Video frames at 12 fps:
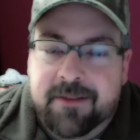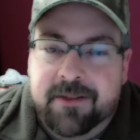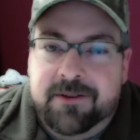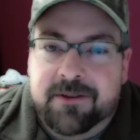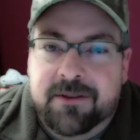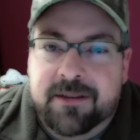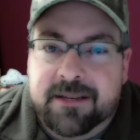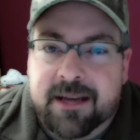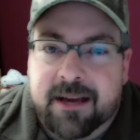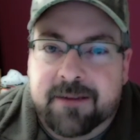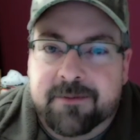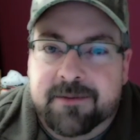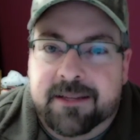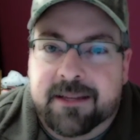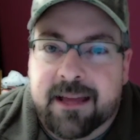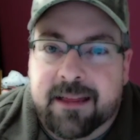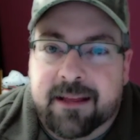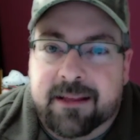the times that
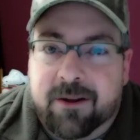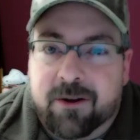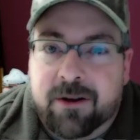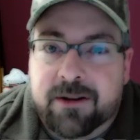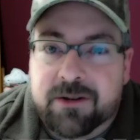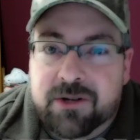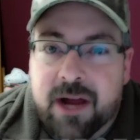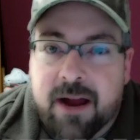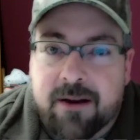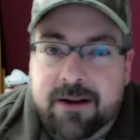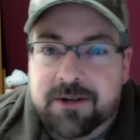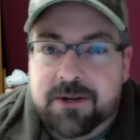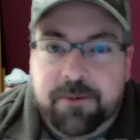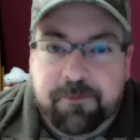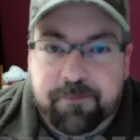they think they're going to cherish.